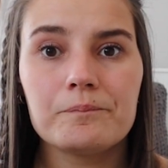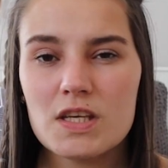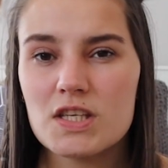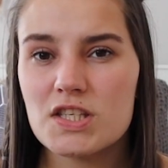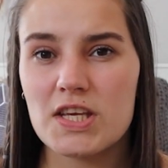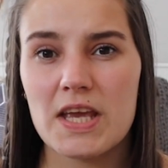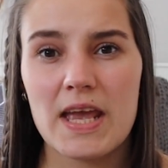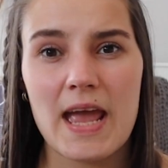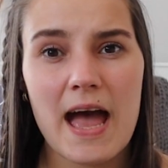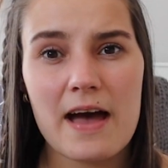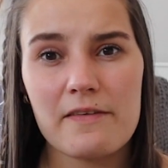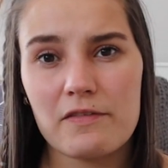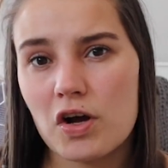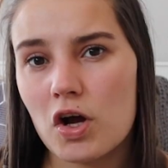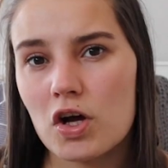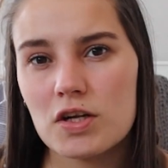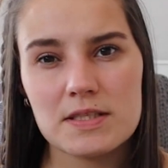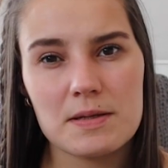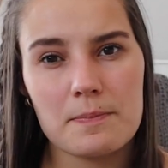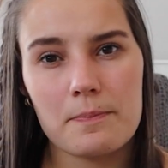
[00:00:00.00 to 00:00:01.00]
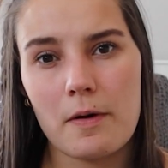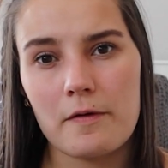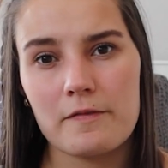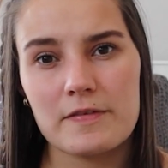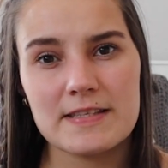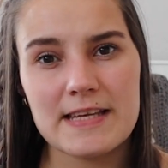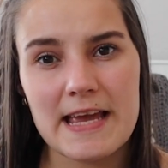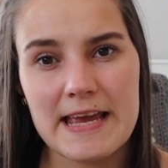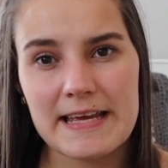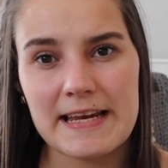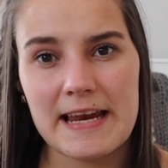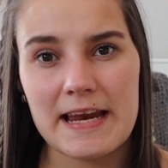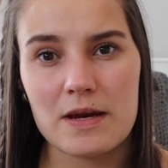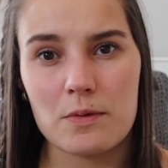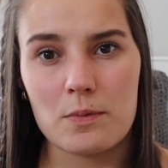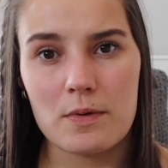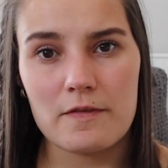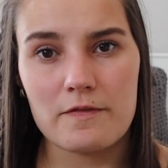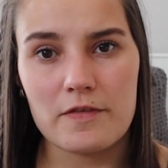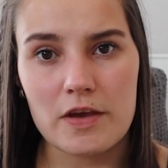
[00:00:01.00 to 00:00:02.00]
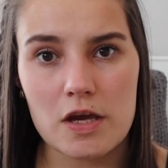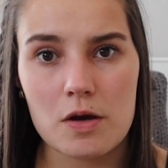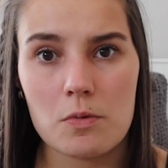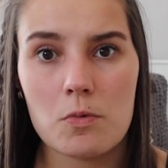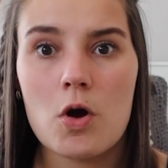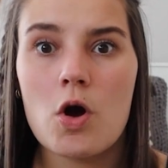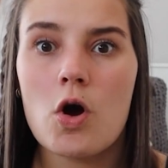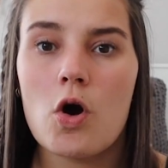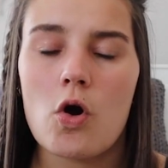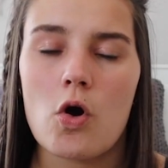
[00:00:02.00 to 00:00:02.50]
so you haven't got to bother taking any with you